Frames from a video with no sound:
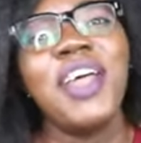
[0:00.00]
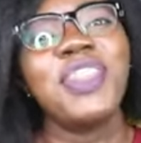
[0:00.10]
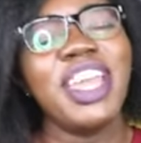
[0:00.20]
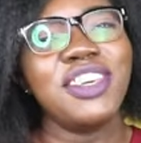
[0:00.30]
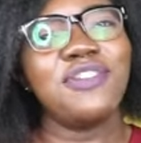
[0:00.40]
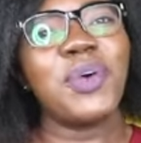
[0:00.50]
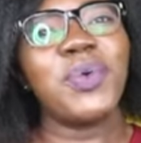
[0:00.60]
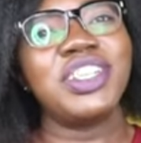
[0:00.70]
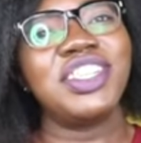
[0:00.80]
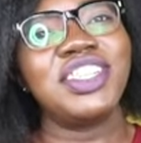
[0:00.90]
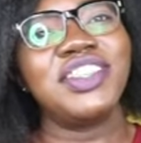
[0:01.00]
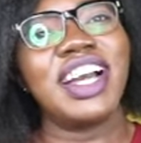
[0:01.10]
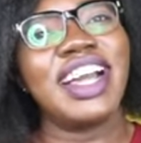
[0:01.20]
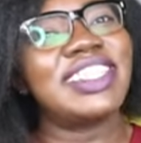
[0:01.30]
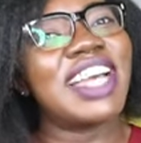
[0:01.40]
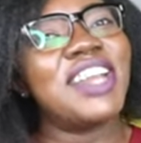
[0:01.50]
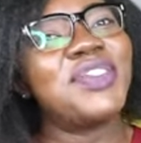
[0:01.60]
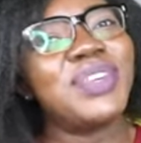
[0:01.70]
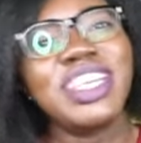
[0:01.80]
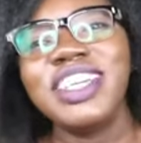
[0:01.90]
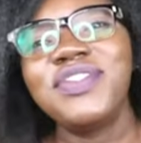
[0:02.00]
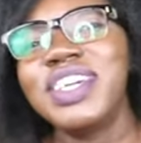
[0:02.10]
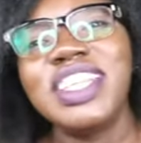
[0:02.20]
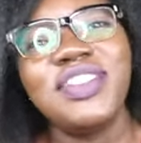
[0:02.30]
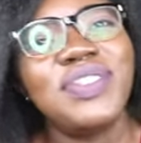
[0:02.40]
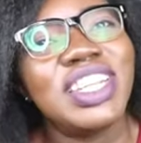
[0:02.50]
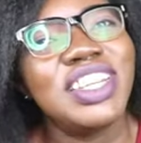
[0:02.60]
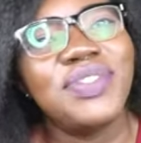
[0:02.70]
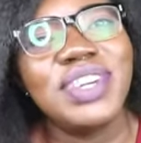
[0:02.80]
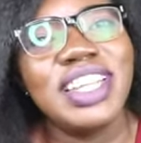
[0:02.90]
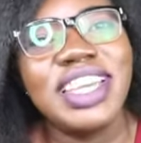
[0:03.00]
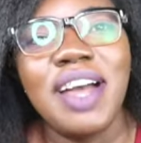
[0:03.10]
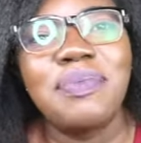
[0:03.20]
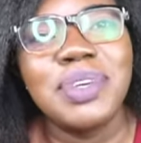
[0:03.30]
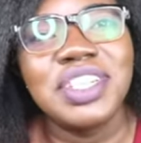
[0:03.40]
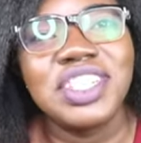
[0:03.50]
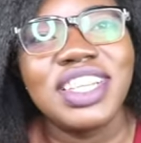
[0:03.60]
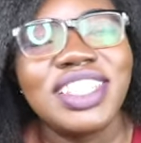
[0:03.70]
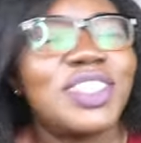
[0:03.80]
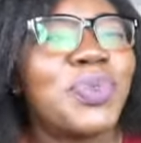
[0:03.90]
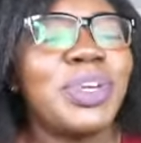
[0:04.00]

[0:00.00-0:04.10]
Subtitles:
Thank you for watching, you guys. I really, really, really, really appreciate it.